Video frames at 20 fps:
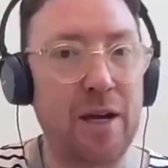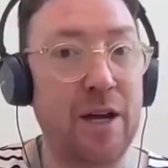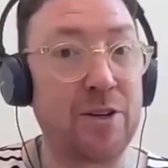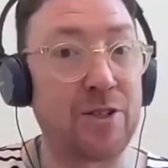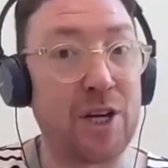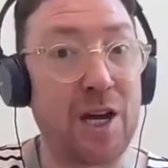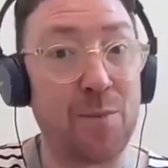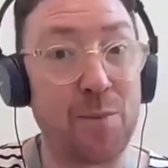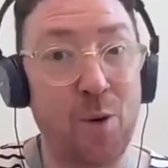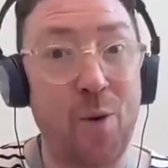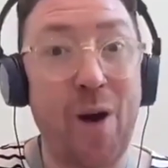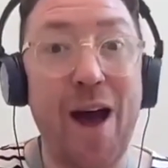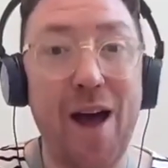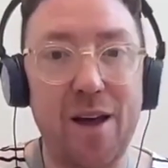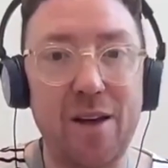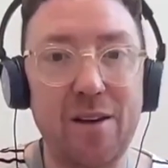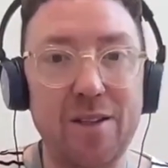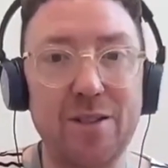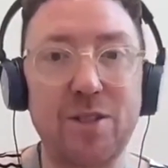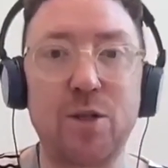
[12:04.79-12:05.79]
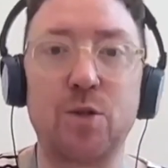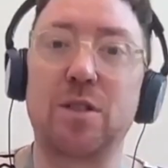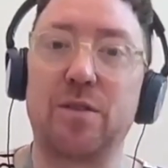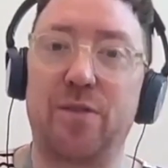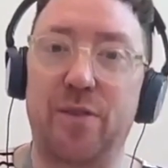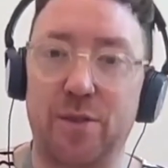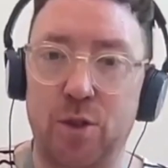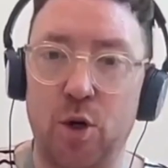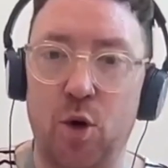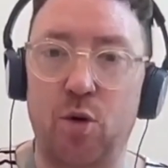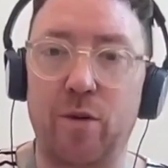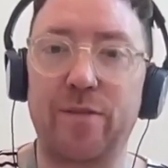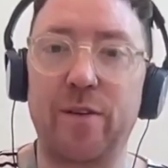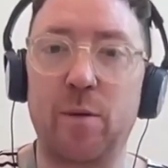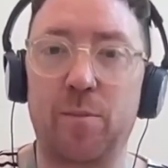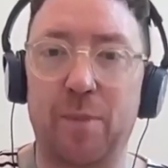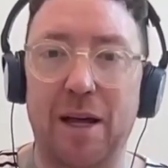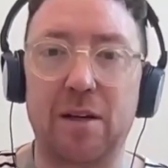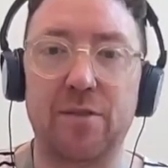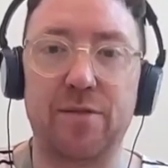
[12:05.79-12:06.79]
Ajamu X, who's a photographer,
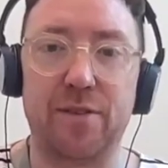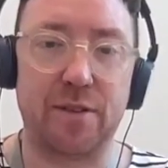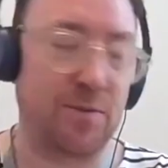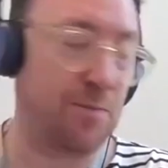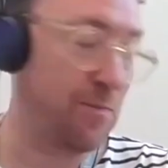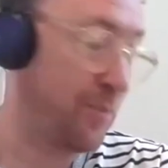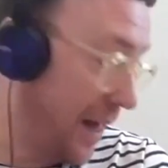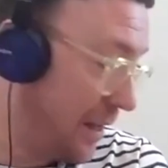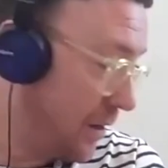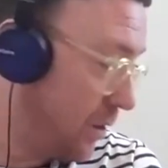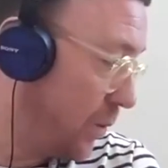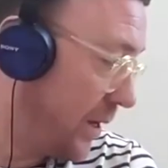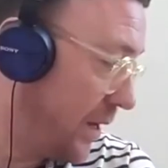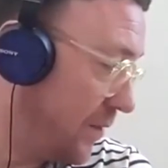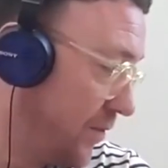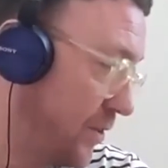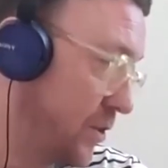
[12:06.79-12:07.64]
black queer